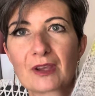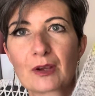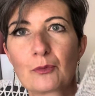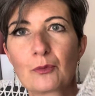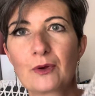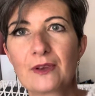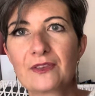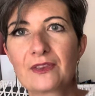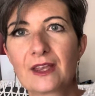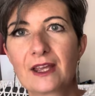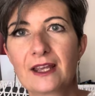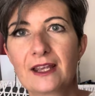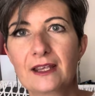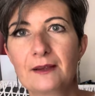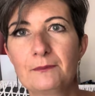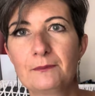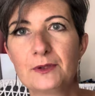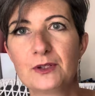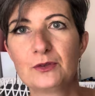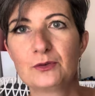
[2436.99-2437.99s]
with a
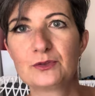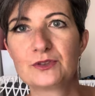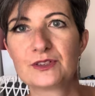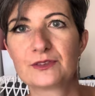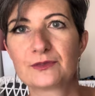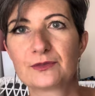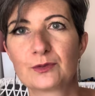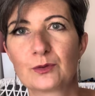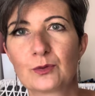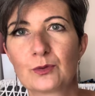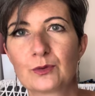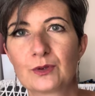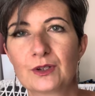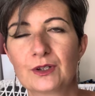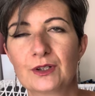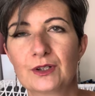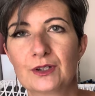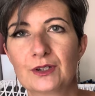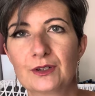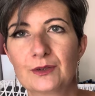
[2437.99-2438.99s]
beautiful
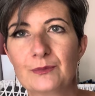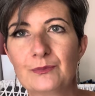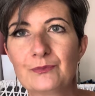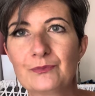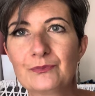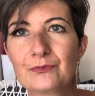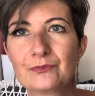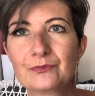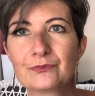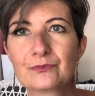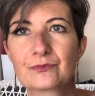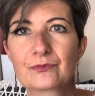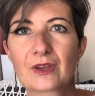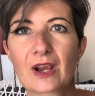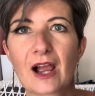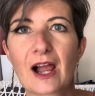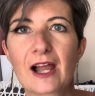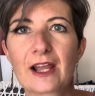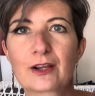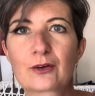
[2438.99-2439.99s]
um,
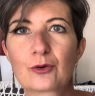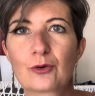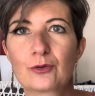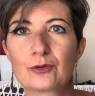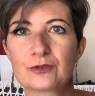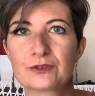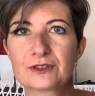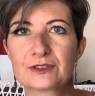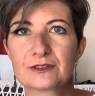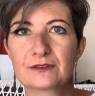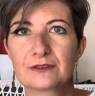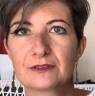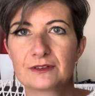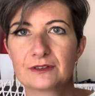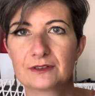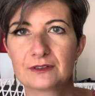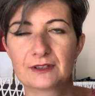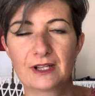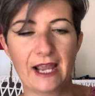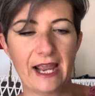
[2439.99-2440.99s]
I-cord
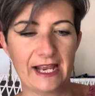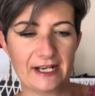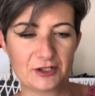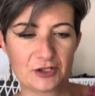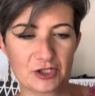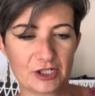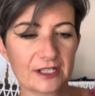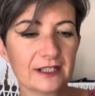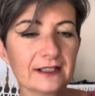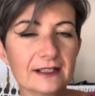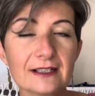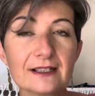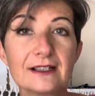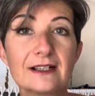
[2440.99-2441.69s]
uh, edging